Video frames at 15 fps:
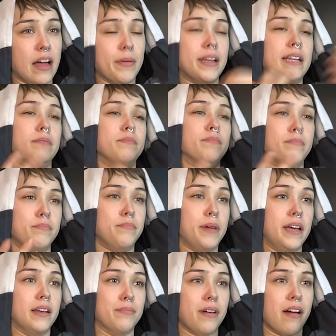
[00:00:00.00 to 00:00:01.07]
I mean, he
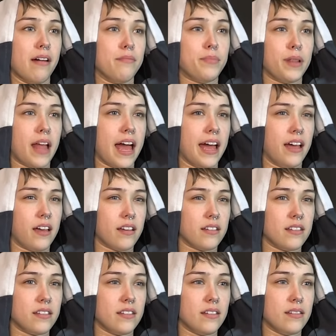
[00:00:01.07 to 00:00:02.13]
beat him up, but like,
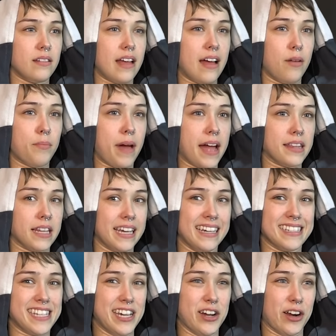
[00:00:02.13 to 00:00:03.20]
how badly
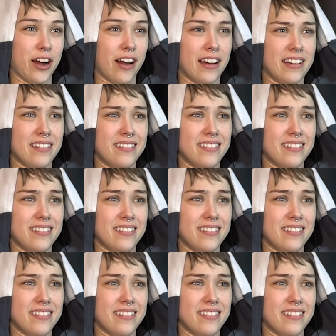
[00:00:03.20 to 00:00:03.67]
is he hurt?